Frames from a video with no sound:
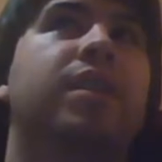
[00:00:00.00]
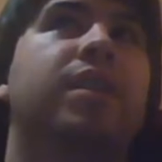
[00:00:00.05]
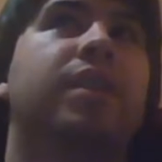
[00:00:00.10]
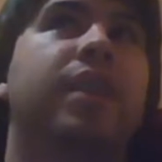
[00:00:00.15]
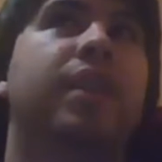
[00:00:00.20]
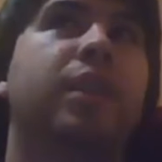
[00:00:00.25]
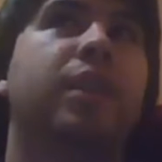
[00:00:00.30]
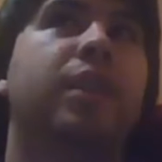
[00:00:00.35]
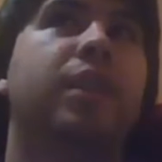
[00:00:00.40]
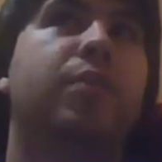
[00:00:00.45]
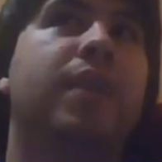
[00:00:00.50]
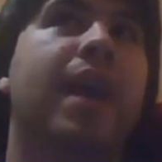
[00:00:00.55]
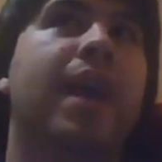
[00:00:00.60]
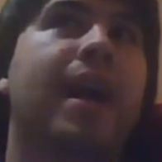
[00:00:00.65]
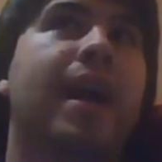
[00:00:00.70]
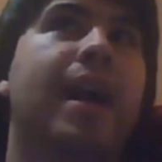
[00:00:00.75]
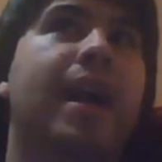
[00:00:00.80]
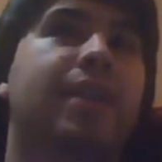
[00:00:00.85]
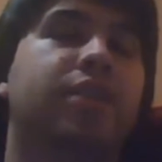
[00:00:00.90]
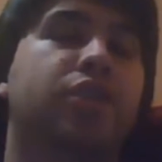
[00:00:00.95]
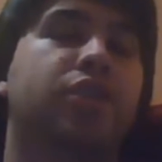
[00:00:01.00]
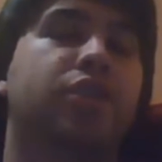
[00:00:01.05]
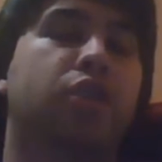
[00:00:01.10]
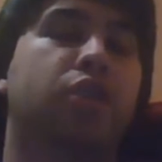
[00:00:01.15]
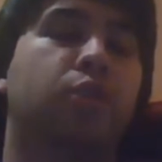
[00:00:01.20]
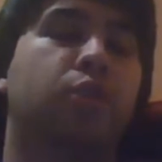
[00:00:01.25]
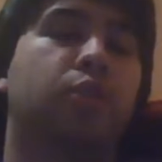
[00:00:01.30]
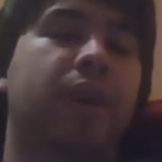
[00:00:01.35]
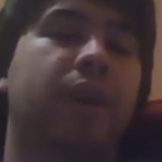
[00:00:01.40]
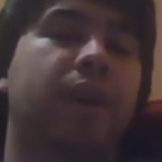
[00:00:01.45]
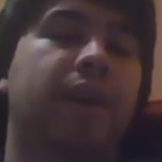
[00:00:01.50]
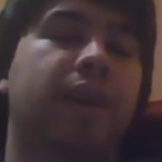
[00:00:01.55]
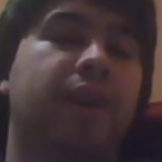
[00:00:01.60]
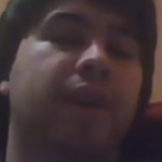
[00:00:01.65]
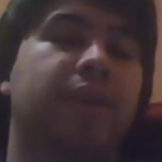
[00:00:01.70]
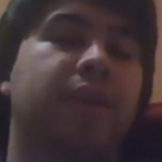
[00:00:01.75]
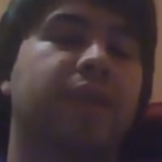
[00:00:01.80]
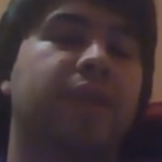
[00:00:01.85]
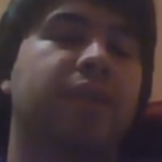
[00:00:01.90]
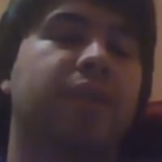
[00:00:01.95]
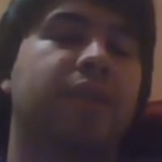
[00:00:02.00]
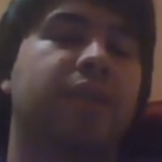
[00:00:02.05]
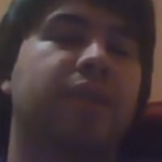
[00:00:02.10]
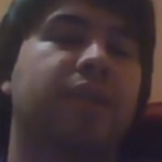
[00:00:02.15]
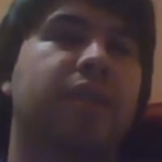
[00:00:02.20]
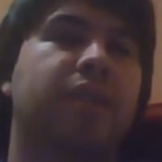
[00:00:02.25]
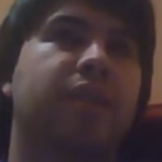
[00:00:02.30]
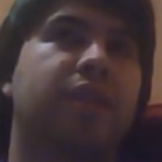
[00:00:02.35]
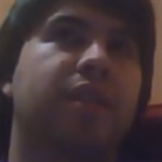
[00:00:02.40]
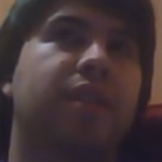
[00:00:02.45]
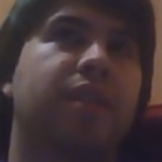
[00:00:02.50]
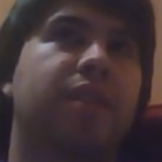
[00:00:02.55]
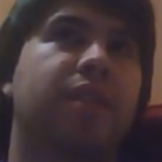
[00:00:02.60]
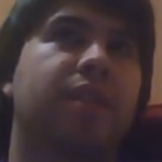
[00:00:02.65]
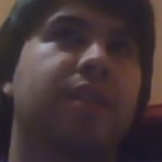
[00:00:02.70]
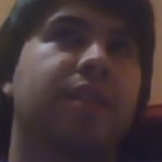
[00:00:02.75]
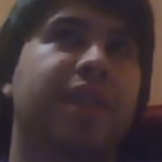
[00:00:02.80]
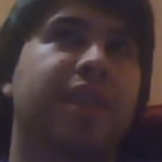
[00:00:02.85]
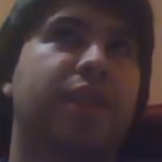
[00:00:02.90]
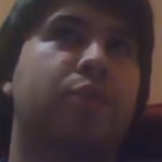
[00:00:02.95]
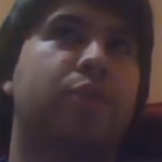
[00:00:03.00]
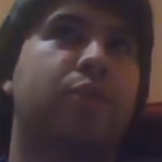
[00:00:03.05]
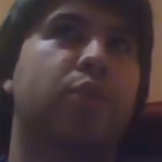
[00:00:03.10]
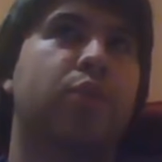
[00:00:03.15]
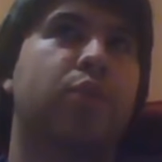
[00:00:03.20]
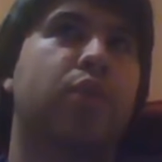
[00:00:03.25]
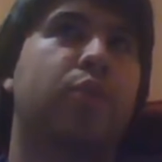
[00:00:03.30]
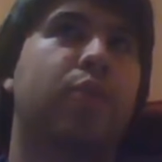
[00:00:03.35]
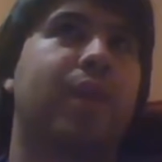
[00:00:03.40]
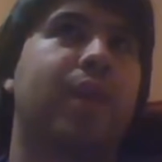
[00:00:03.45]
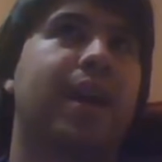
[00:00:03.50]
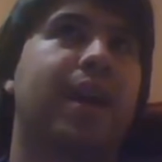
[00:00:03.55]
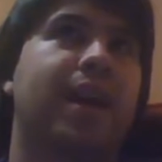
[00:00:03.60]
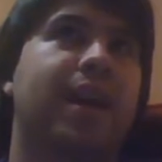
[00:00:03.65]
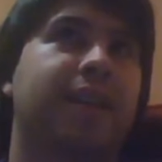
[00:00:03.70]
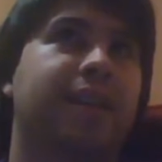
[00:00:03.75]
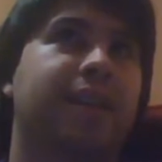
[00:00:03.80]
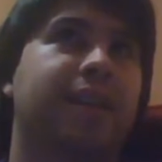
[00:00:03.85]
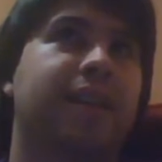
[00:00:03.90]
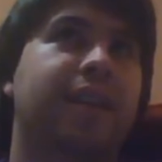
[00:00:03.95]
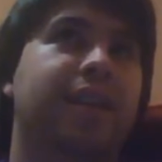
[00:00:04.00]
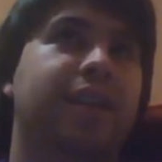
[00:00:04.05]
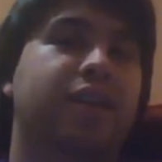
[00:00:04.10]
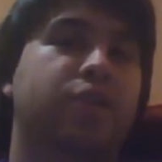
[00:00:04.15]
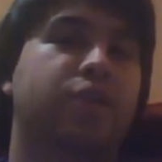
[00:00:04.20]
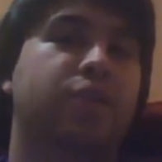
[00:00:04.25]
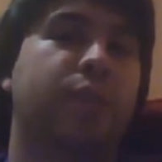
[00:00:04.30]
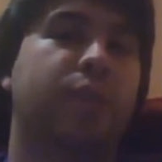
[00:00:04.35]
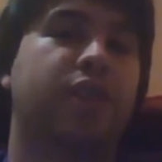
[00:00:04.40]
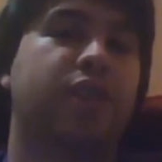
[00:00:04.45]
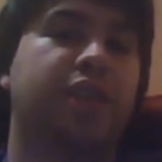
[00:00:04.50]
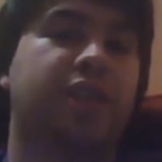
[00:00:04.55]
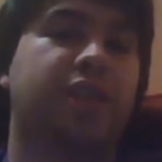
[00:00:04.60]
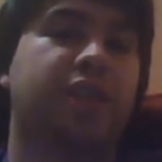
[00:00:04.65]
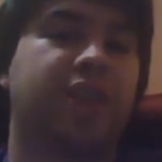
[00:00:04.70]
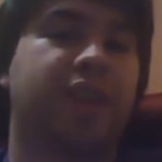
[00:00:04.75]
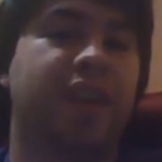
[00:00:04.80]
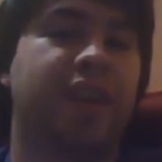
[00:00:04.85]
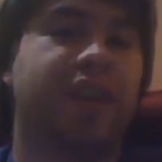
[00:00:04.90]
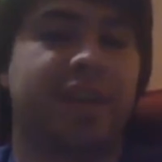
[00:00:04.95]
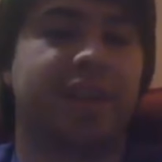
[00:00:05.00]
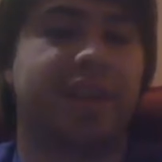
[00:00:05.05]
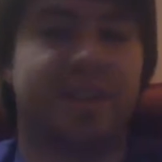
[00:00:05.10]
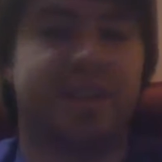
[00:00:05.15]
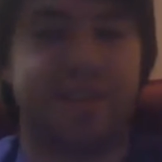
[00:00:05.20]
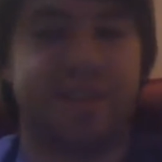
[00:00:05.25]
He reacts a certain way that you wouldn't react in a situation like that.